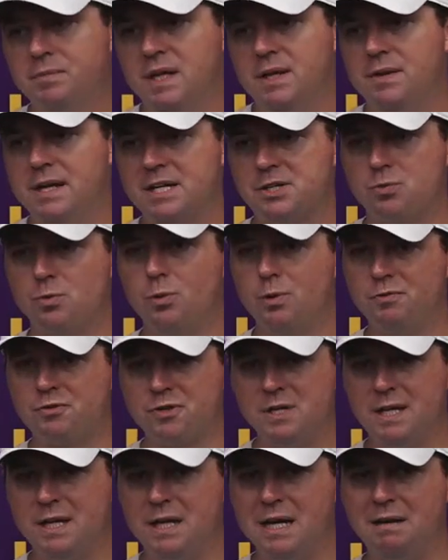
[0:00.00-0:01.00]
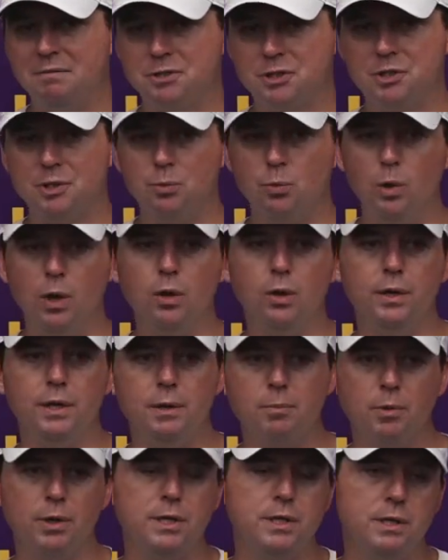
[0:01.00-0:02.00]
And that's what we've seen. And obviously, Will and
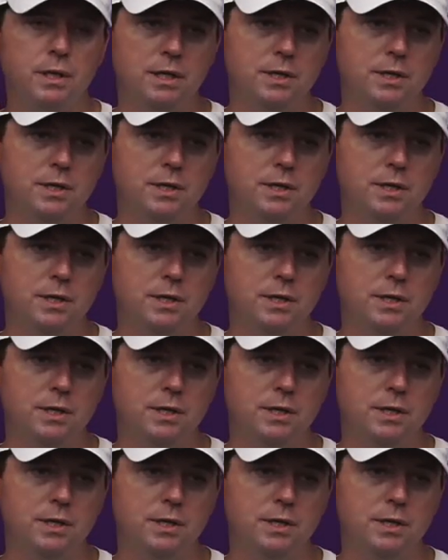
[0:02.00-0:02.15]
Emory,